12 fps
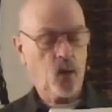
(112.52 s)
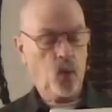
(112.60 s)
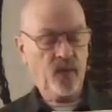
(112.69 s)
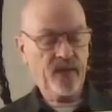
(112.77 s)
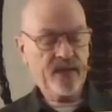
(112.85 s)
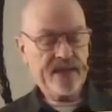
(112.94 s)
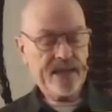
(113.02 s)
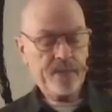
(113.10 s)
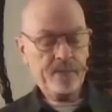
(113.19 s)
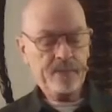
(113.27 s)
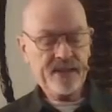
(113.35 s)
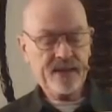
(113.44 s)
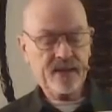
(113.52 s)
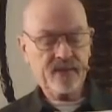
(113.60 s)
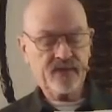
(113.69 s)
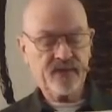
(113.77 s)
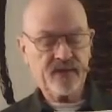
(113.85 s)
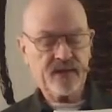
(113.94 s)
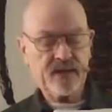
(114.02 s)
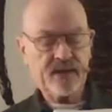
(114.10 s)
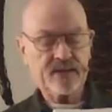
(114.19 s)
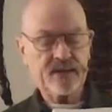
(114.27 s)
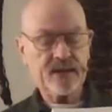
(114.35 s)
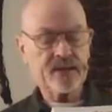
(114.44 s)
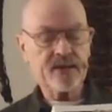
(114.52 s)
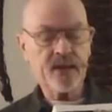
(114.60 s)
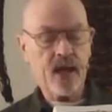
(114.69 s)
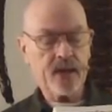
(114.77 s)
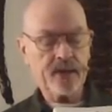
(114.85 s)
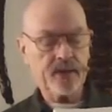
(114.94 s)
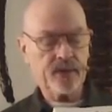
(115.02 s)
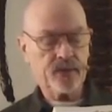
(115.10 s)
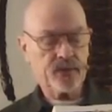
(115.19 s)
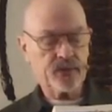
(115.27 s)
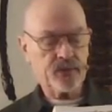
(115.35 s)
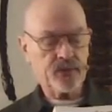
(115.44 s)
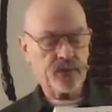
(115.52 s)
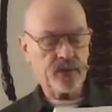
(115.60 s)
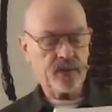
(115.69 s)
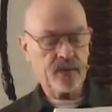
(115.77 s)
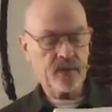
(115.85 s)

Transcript: When the deep meaning of things is not understood,